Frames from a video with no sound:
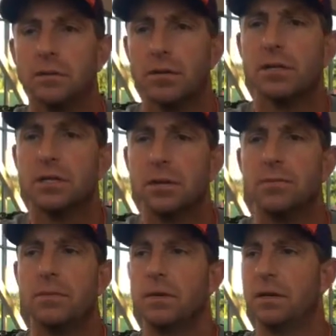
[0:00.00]
Yeah, 30
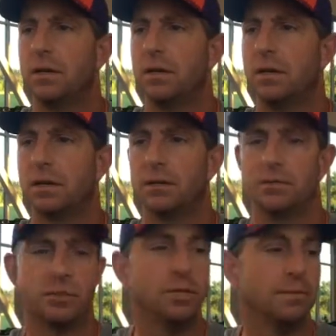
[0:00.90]
something.
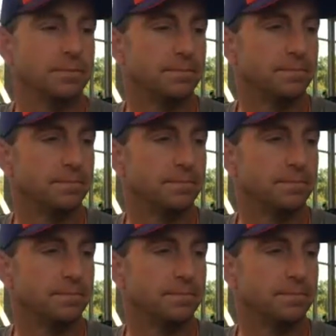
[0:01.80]
It's good.